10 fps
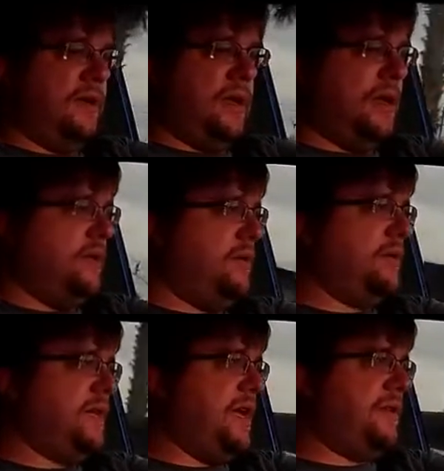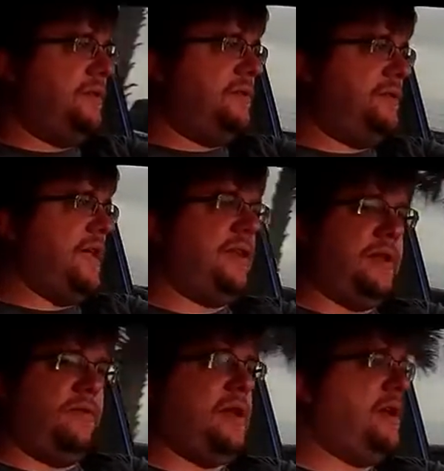Uh, you know, it's got
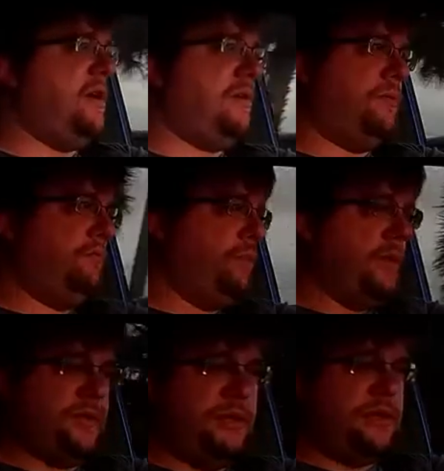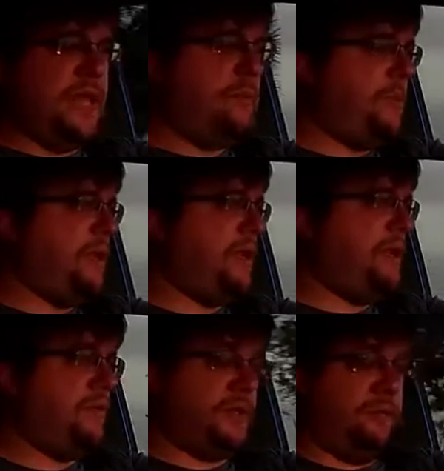satellite radio, Bluetooth
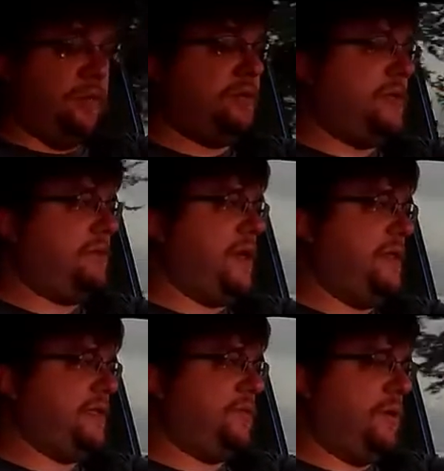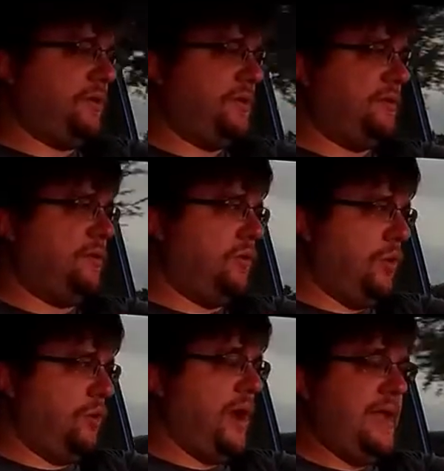capability, which the Bluetooth on this works
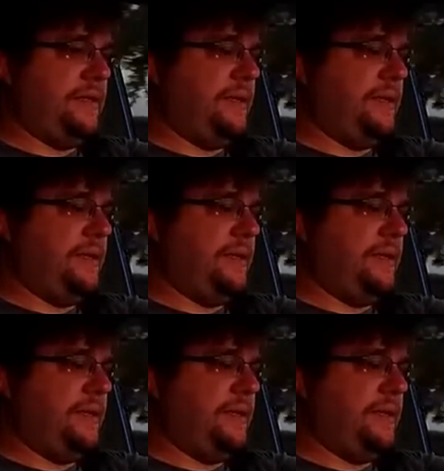great.